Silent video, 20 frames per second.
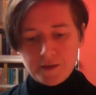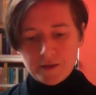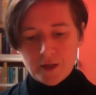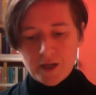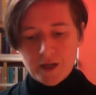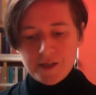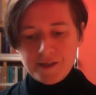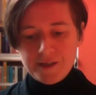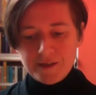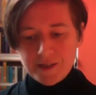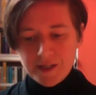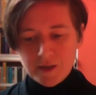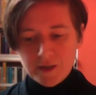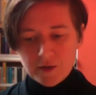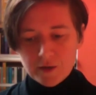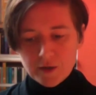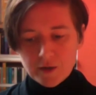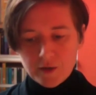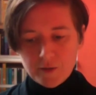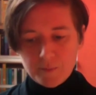think
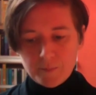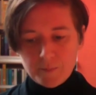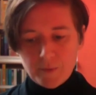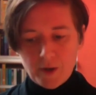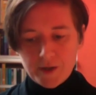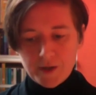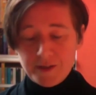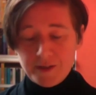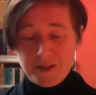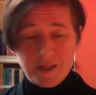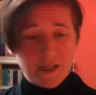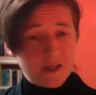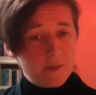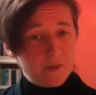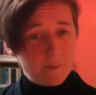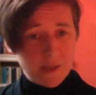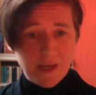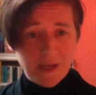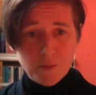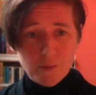that can
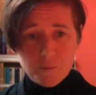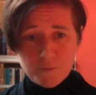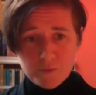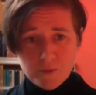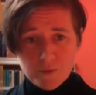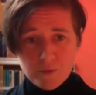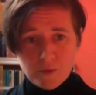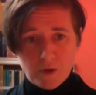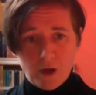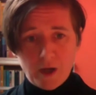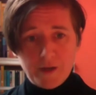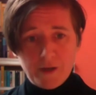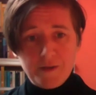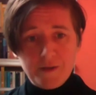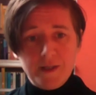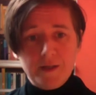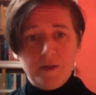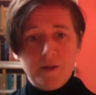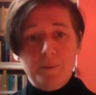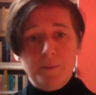be helpful. I
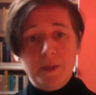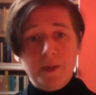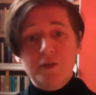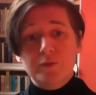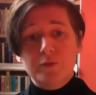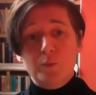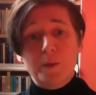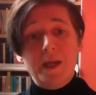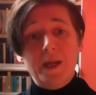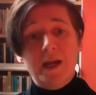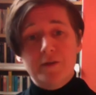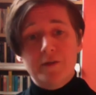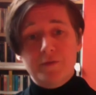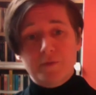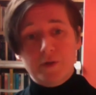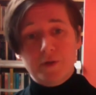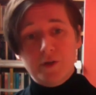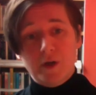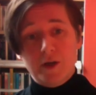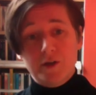think that because we have
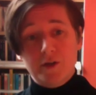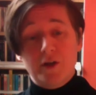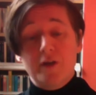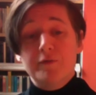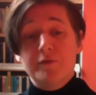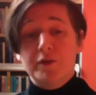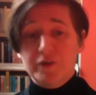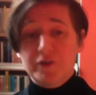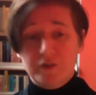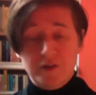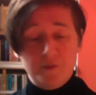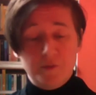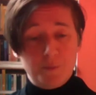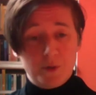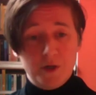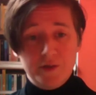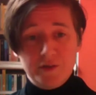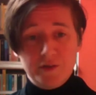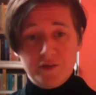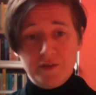a diversity of
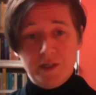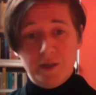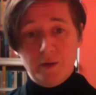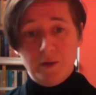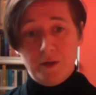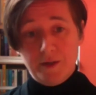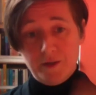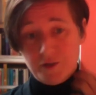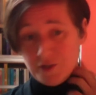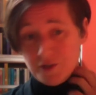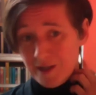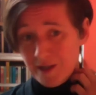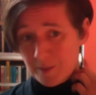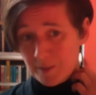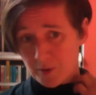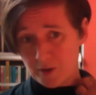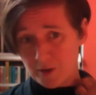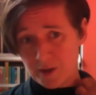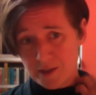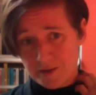prizes now, like the Jalap
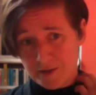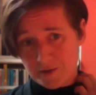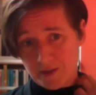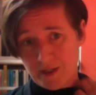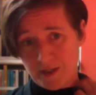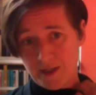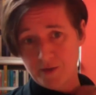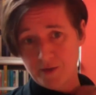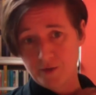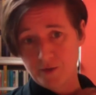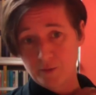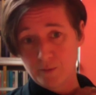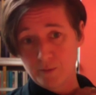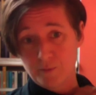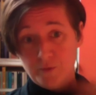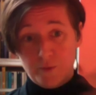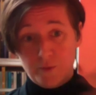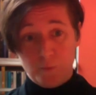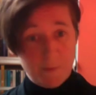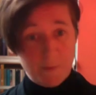Prize and
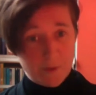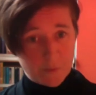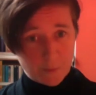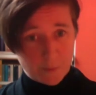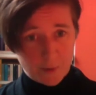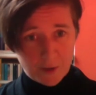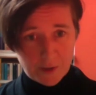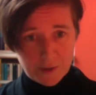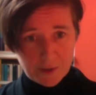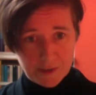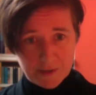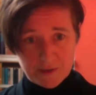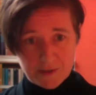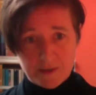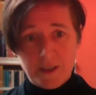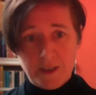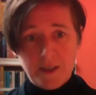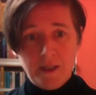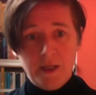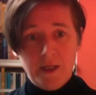the Women's Prize,
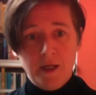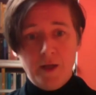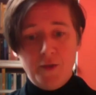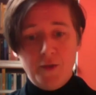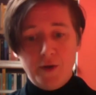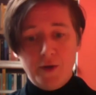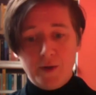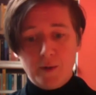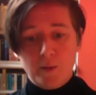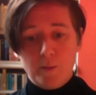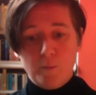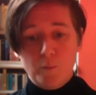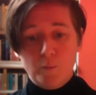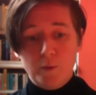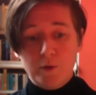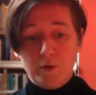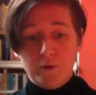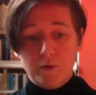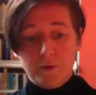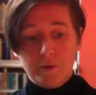the
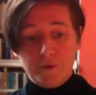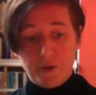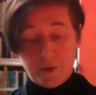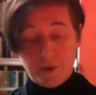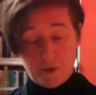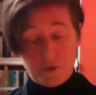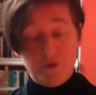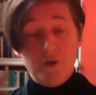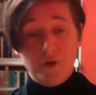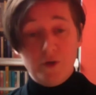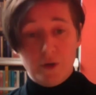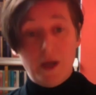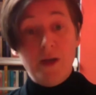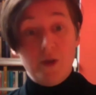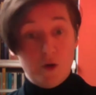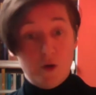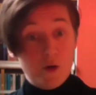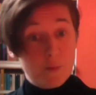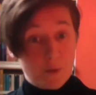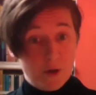
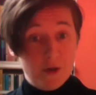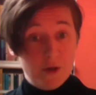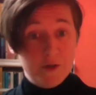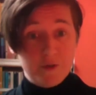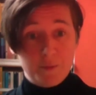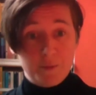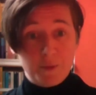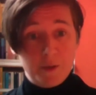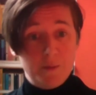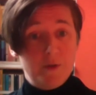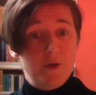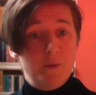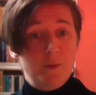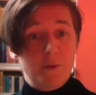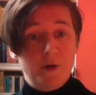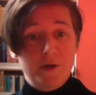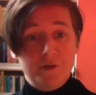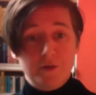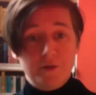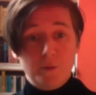Prima Donna
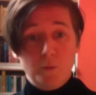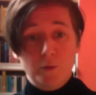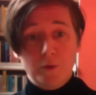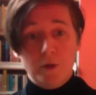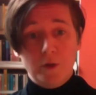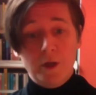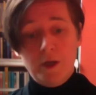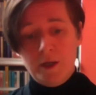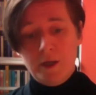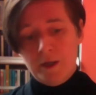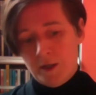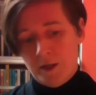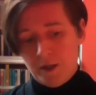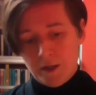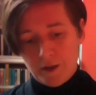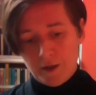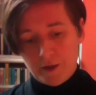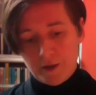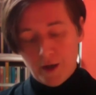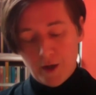Prize, that will
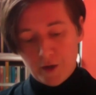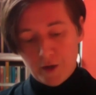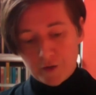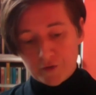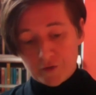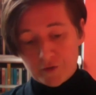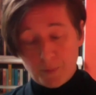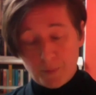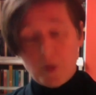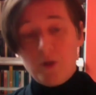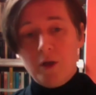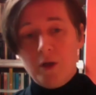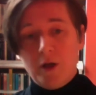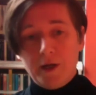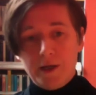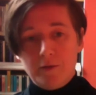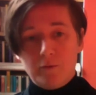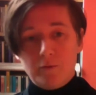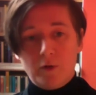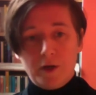
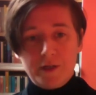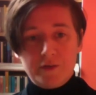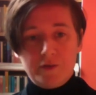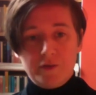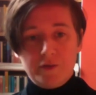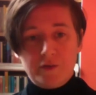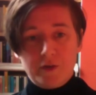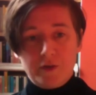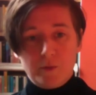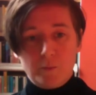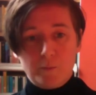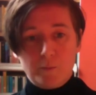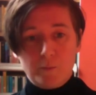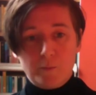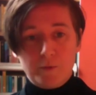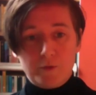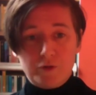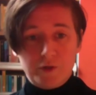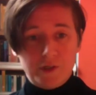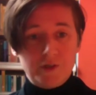spotlight writers that
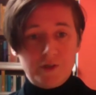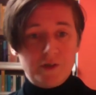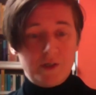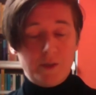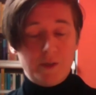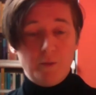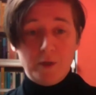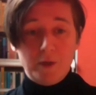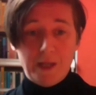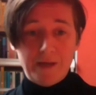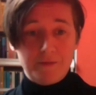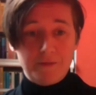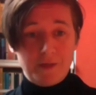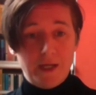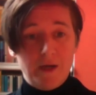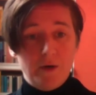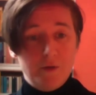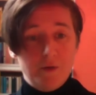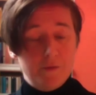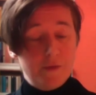traditionally were left
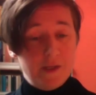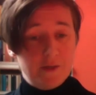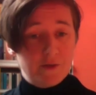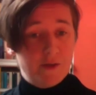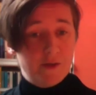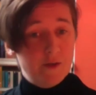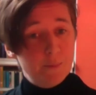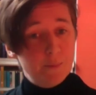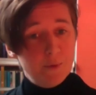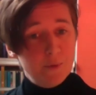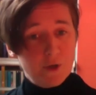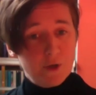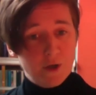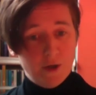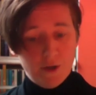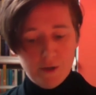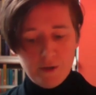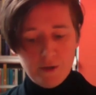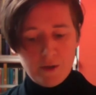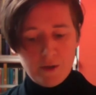out of things like the Booker.